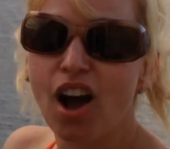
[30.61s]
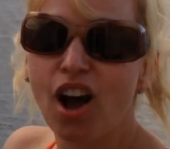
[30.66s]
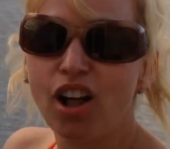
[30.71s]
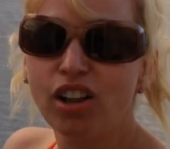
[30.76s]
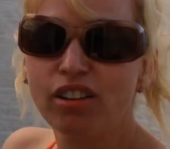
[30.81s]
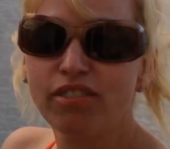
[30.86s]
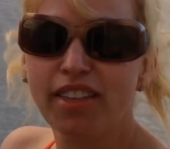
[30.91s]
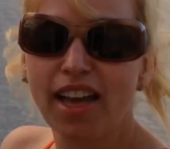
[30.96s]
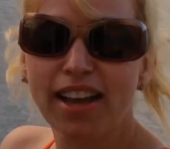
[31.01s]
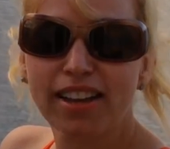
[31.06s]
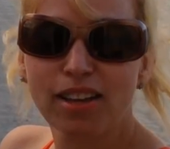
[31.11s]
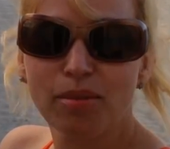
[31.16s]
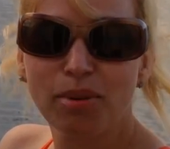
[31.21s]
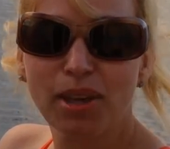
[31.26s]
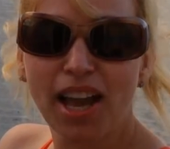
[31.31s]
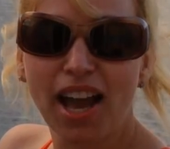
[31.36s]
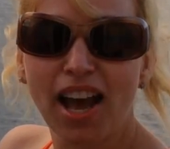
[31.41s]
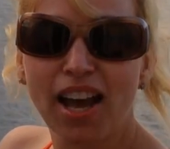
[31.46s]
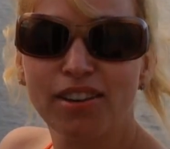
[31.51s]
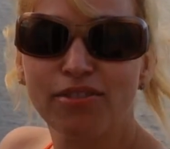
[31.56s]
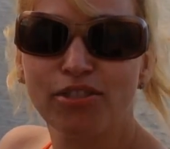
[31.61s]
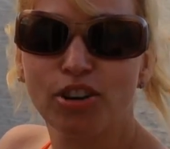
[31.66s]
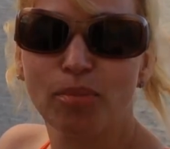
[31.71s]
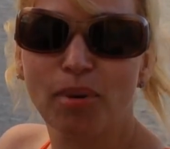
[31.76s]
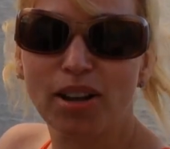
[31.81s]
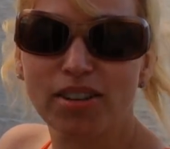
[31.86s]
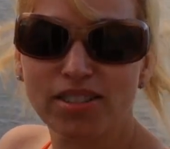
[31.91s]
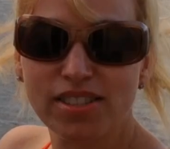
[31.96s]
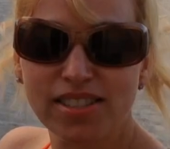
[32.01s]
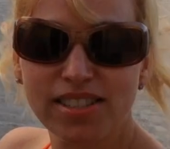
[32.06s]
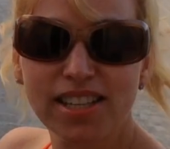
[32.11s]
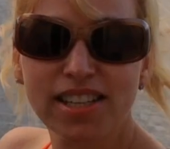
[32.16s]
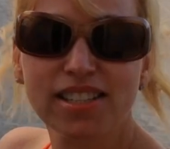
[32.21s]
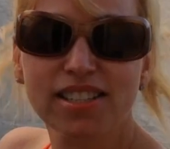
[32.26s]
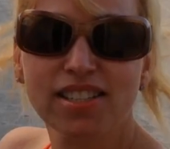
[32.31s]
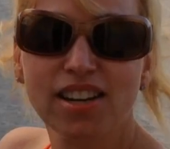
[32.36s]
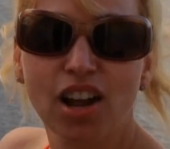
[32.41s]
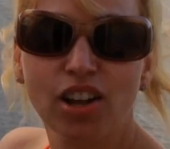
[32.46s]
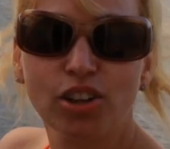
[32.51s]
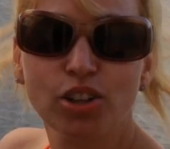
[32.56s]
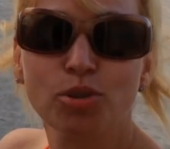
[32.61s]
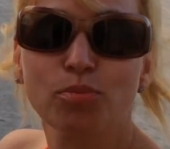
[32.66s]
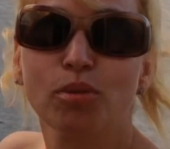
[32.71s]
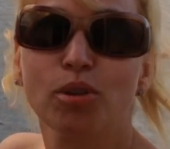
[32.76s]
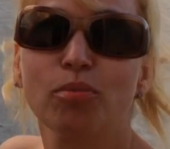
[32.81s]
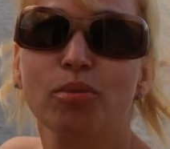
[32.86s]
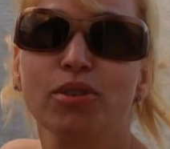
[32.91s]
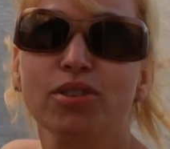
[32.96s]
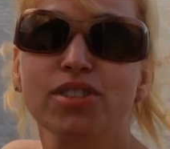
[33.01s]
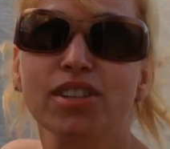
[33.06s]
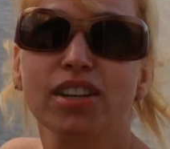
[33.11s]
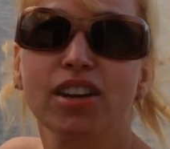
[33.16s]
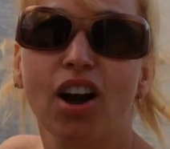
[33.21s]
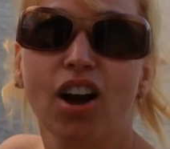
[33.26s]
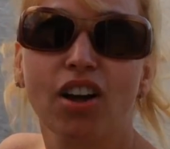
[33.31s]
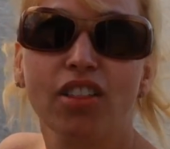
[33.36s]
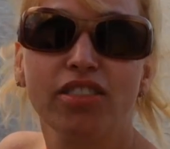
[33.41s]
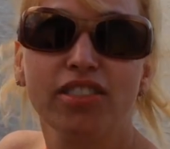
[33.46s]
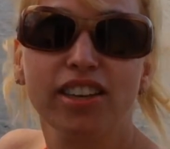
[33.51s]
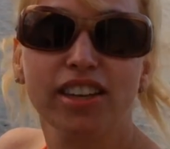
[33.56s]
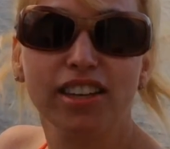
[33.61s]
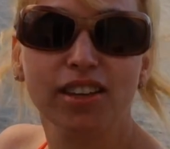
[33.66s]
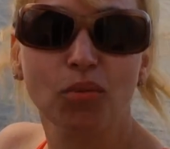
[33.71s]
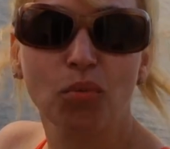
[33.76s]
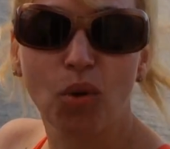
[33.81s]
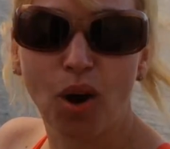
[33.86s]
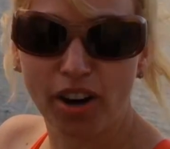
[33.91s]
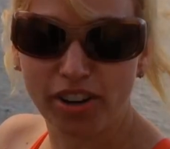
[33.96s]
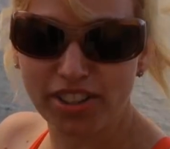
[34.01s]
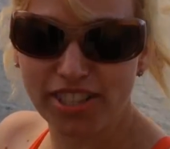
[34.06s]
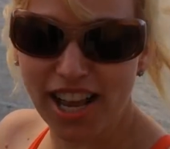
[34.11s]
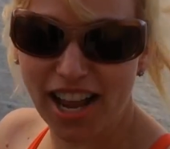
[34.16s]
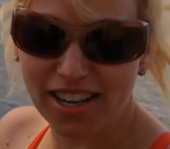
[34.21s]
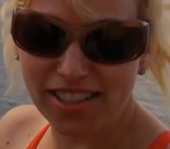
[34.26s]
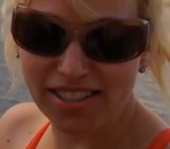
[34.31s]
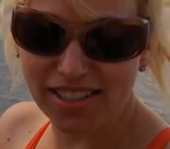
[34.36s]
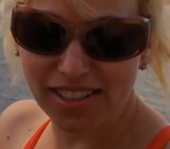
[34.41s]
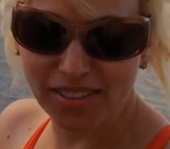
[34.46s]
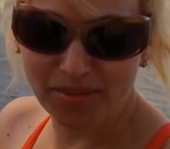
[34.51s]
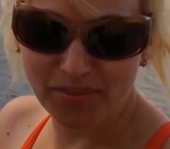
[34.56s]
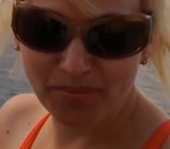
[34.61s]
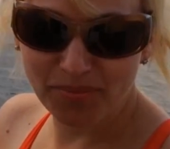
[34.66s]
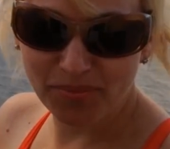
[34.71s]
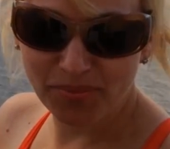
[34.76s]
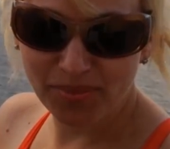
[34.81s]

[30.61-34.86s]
All of that can be had for about $6 per person on the water taxi.